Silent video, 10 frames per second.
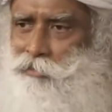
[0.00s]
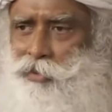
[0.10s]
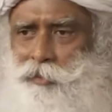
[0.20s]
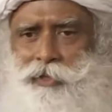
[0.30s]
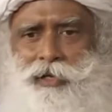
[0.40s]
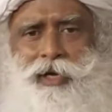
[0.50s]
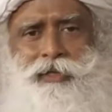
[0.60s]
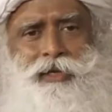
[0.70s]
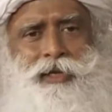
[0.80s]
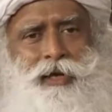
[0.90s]
people
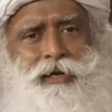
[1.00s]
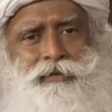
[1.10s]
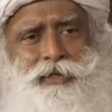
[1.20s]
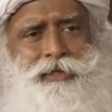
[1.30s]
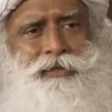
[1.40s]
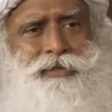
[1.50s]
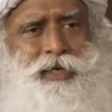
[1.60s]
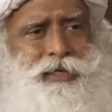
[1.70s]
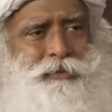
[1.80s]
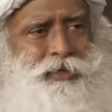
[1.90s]
gathered around and
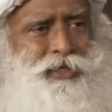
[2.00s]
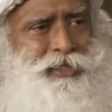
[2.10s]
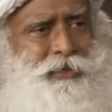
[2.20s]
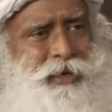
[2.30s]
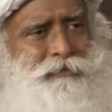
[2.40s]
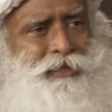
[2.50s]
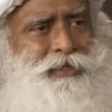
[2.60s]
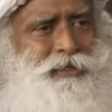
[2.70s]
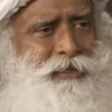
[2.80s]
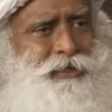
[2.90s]
started molesting my feet.